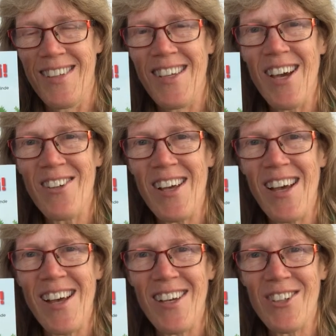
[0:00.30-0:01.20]
Kia
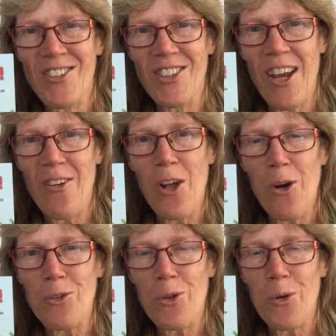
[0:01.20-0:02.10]
ora, ko Sharon
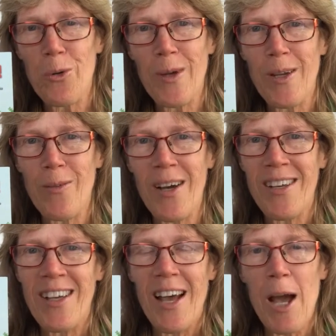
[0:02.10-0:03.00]
Holt tōku ingoa.
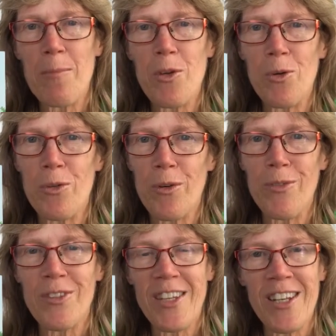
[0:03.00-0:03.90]
I'm the author
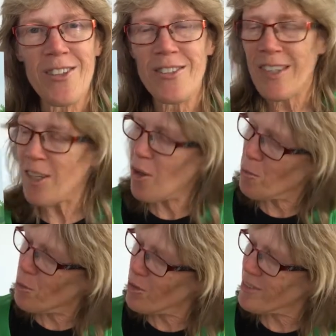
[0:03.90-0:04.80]
of Te Reo
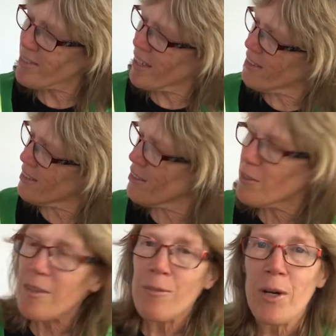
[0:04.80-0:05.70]
Singalong books, and this
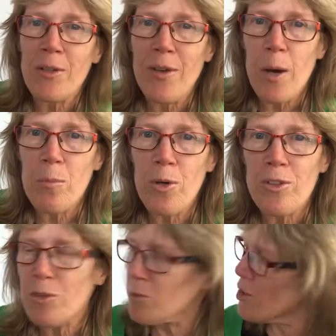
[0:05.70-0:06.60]
is one of our
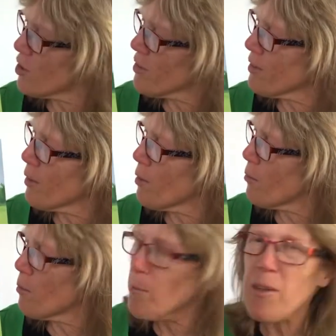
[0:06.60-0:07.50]
books which is a
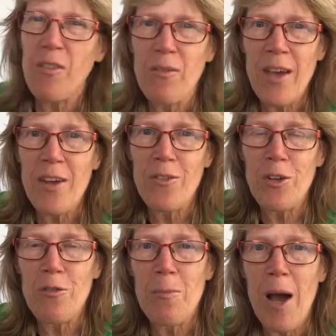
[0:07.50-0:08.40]
bit of a favourite
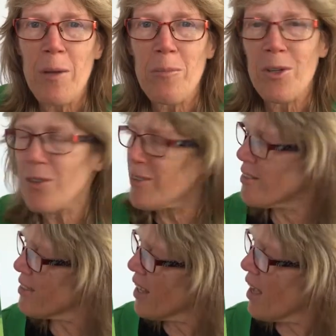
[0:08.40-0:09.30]
of mine
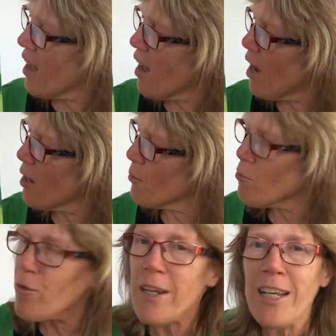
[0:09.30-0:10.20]
because I
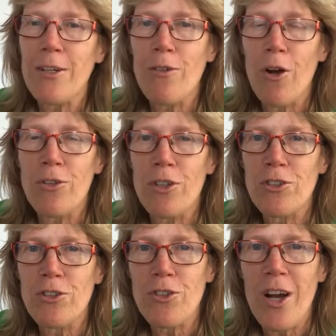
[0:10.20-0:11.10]
really wrote it
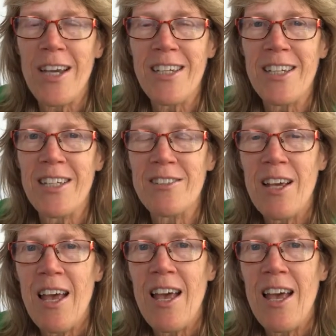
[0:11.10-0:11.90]
to try and get